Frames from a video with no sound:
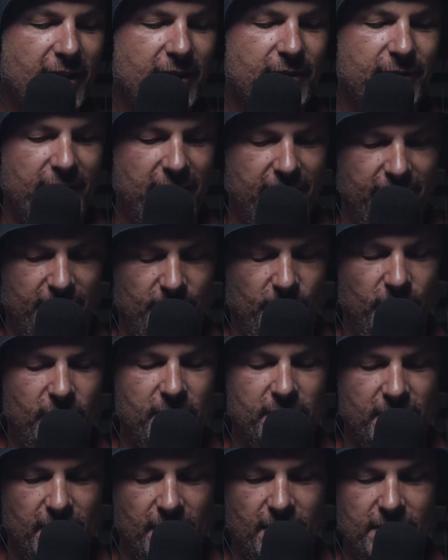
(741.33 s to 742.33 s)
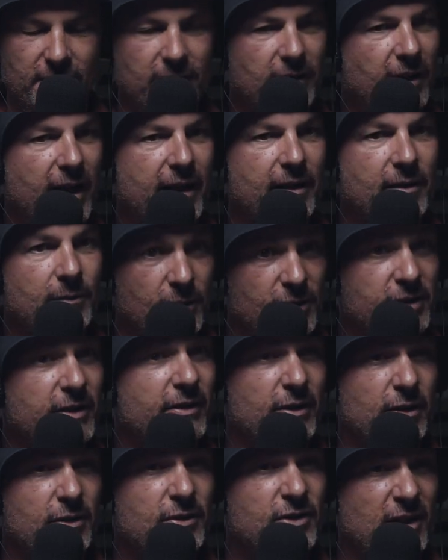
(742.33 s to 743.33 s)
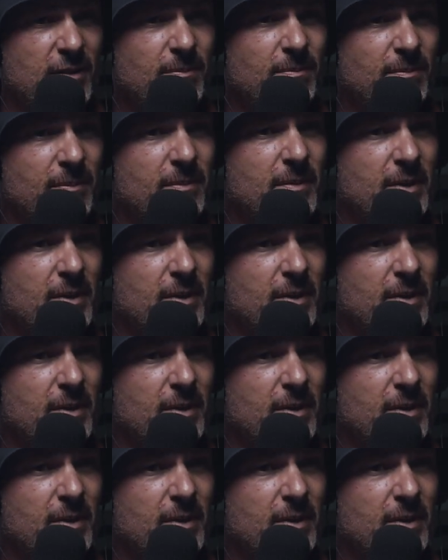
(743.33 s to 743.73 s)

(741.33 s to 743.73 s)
over here in Wollongong. Was there a good gym?